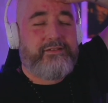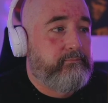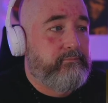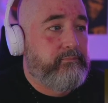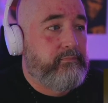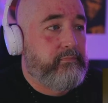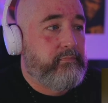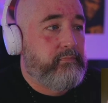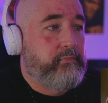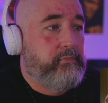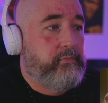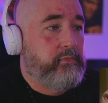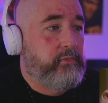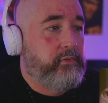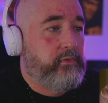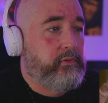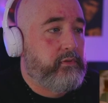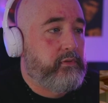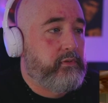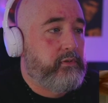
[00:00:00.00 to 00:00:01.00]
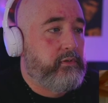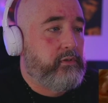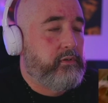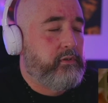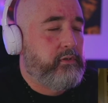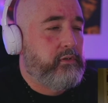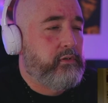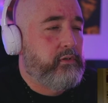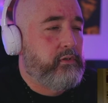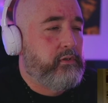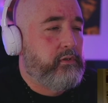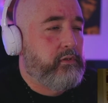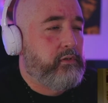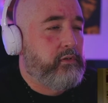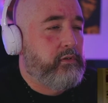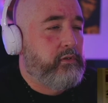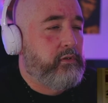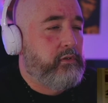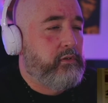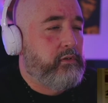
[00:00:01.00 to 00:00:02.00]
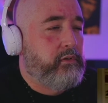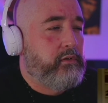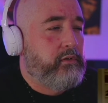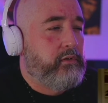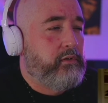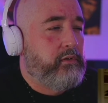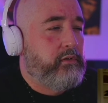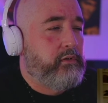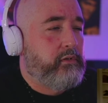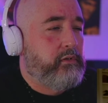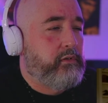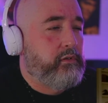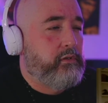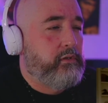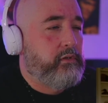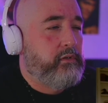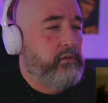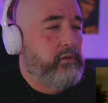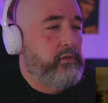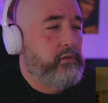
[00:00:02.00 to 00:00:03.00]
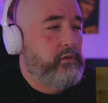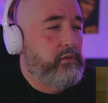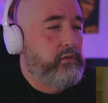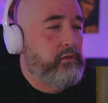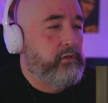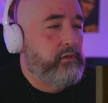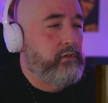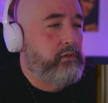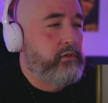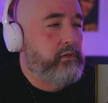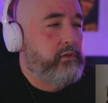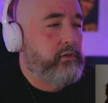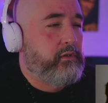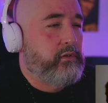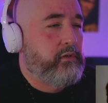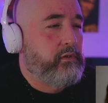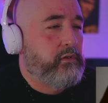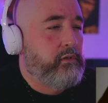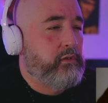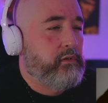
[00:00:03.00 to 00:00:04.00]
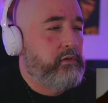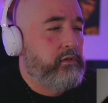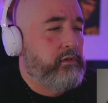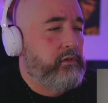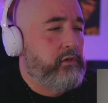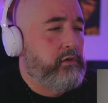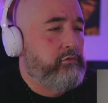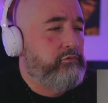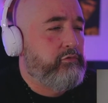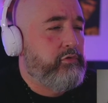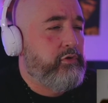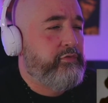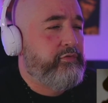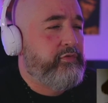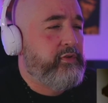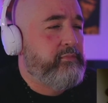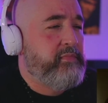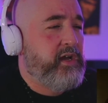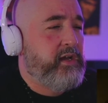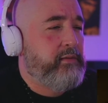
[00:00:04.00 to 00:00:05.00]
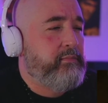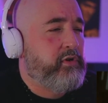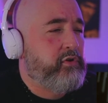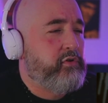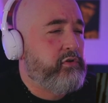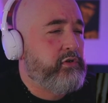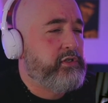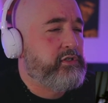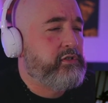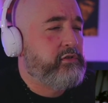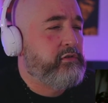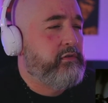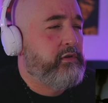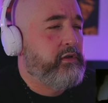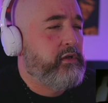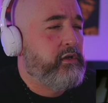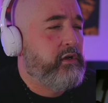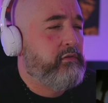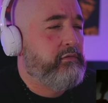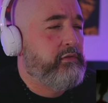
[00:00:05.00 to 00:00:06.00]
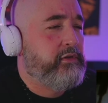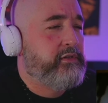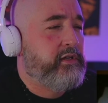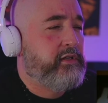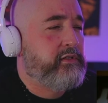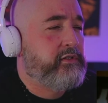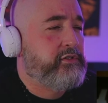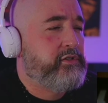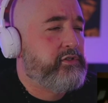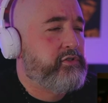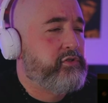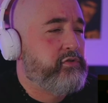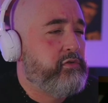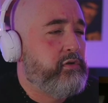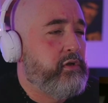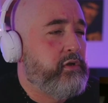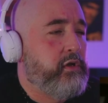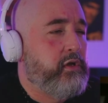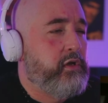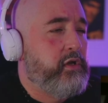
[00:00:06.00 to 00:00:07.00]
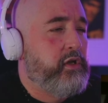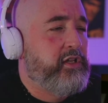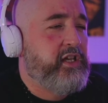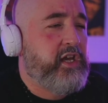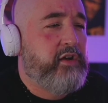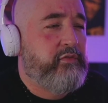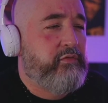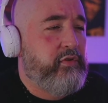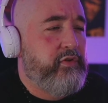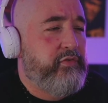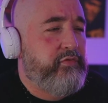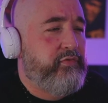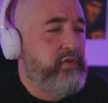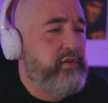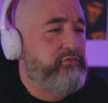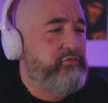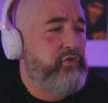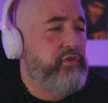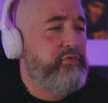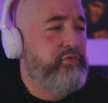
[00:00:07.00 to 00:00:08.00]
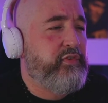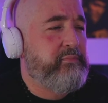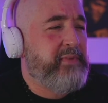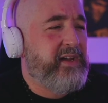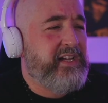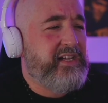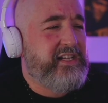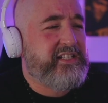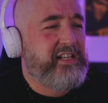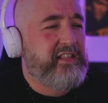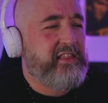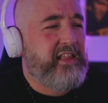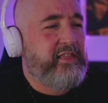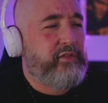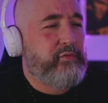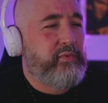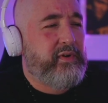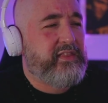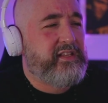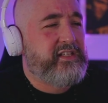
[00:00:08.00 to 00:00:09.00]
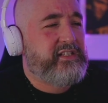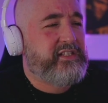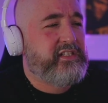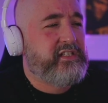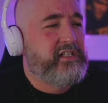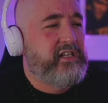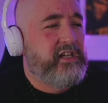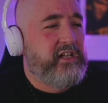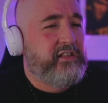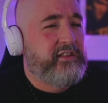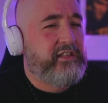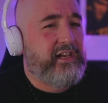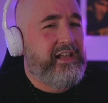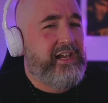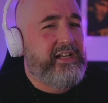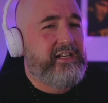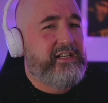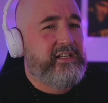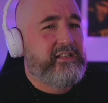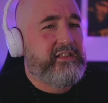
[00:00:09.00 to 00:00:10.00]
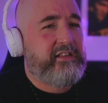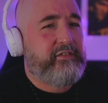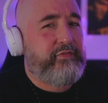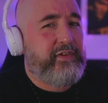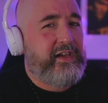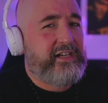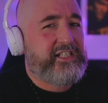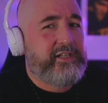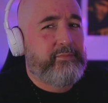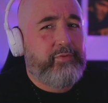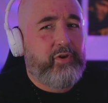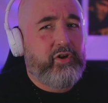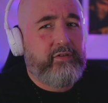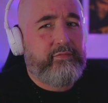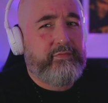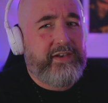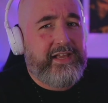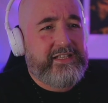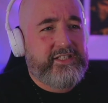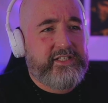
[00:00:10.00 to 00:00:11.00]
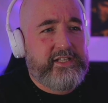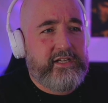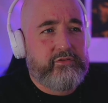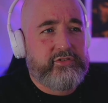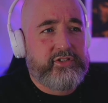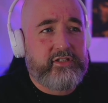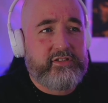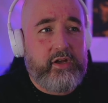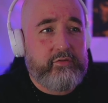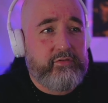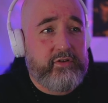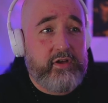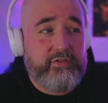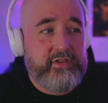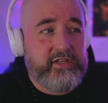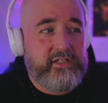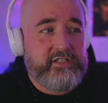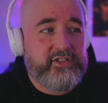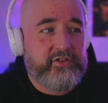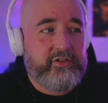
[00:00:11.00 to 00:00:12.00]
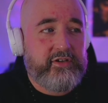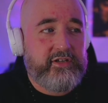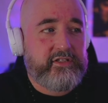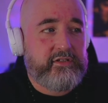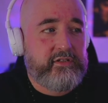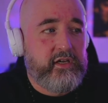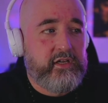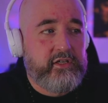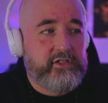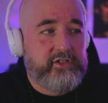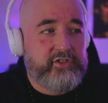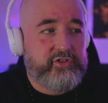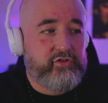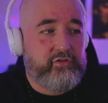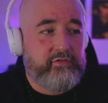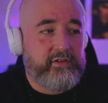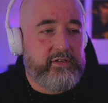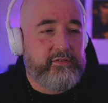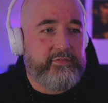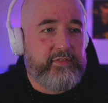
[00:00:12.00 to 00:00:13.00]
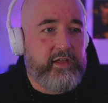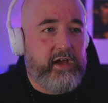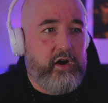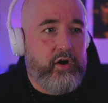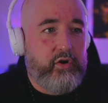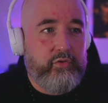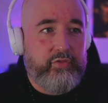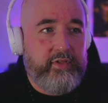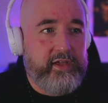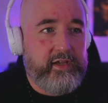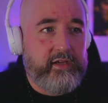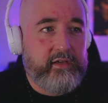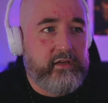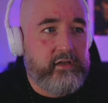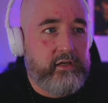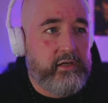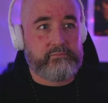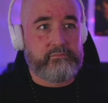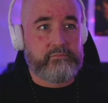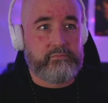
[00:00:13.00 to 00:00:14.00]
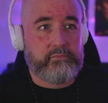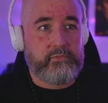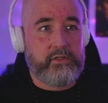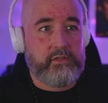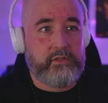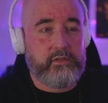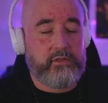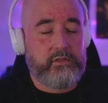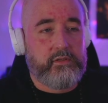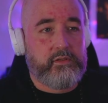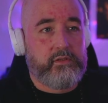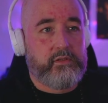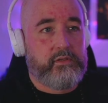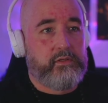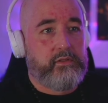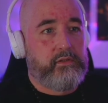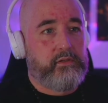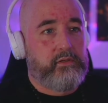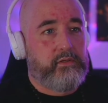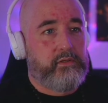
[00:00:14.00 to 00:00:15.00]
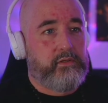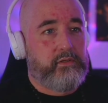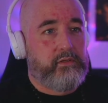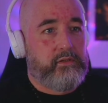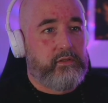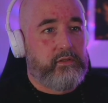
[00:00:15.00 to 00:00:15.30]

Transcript: She always kind of had the hearts for Billy because he was like a bad boy. Ruthie May and McCoy story. I read that story. So yeah, Ruthie, Ruthie May. Isn't that the one that's the lady in the flats, the block of flats tells? I don't know the inside story of that whole thing. Have you ever heard of Candyman?